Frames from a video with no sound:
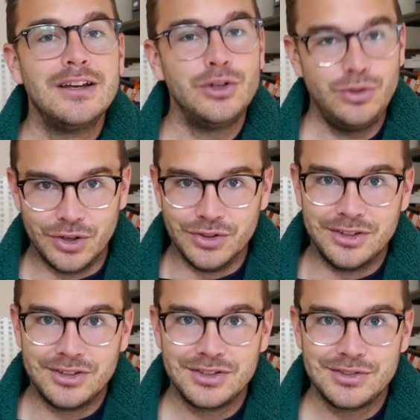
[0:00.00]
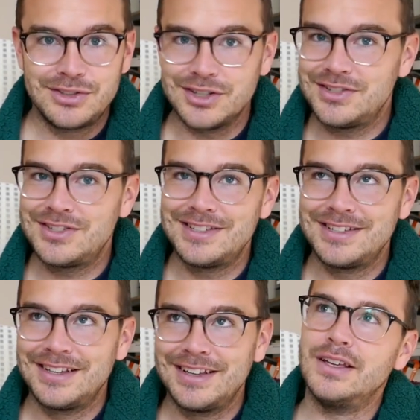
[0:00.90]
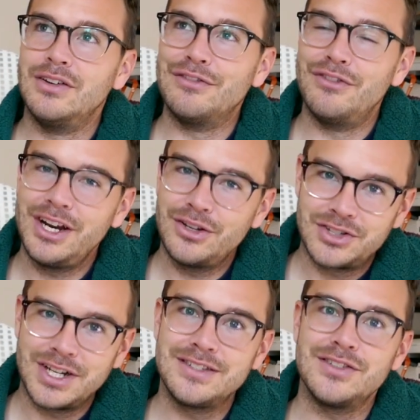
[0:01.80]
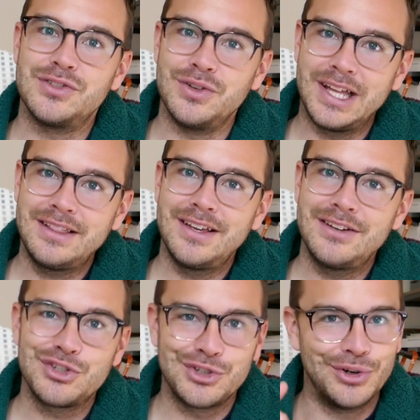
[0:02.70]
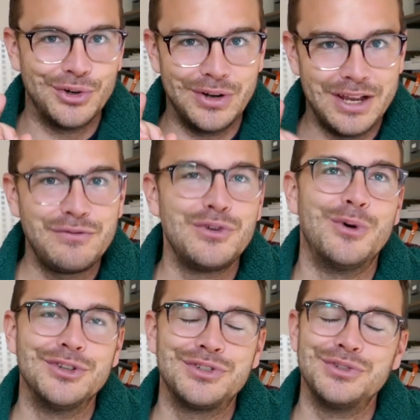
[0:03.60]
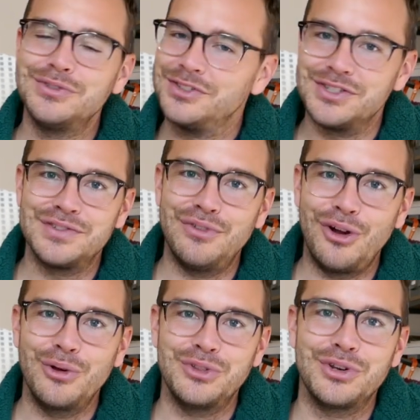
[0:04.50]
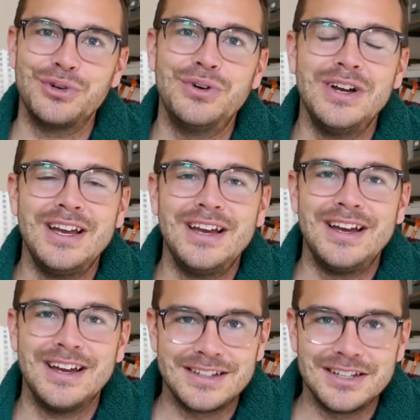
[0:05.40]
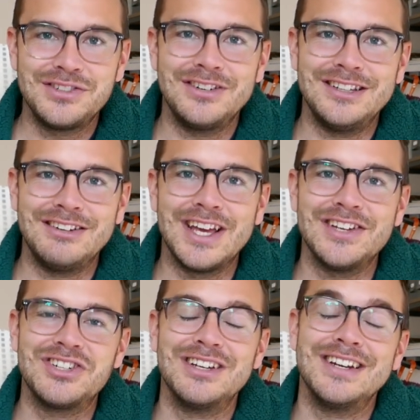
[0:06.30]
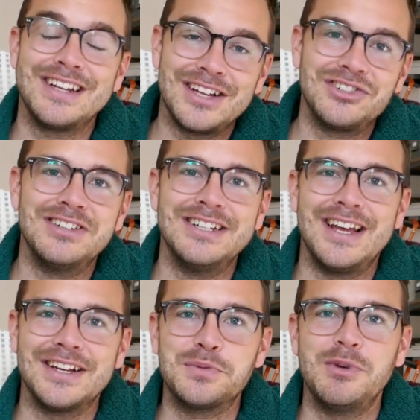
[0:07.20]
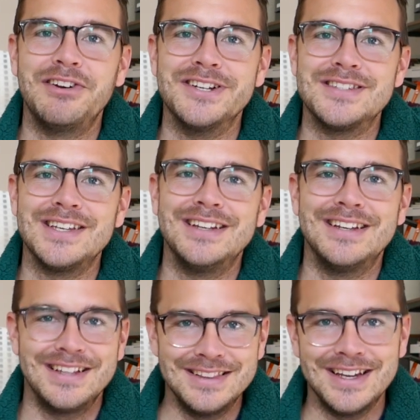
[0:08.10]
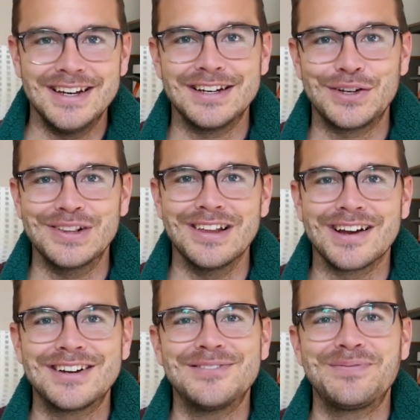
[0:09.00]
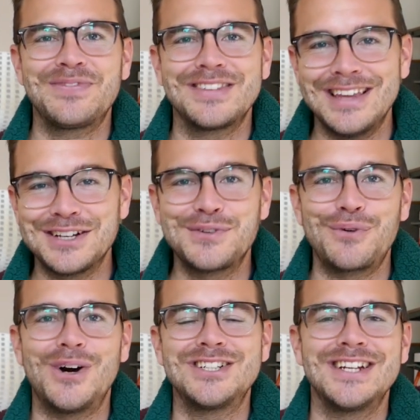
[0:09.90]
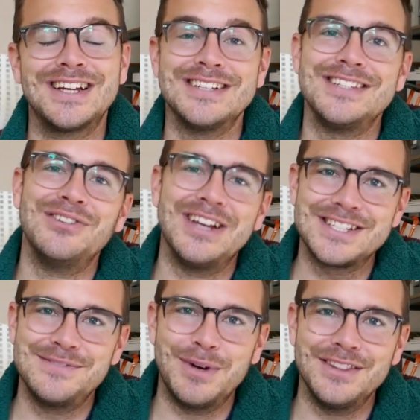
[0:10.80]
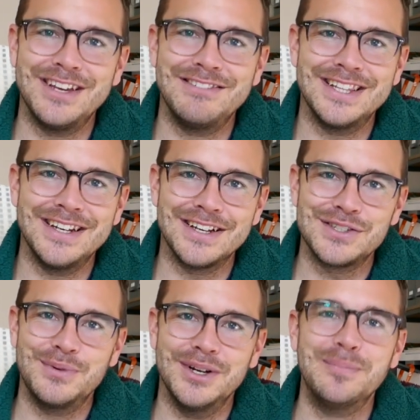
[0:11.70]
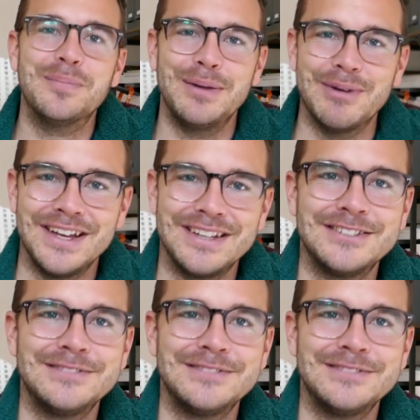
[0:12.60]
You don't. Just you have very good chances to get there. So if you want to, just follow through, get your education, get your experience in, and then good luck. Thanks for watching. I see you next Monday with the next one. Bye bye.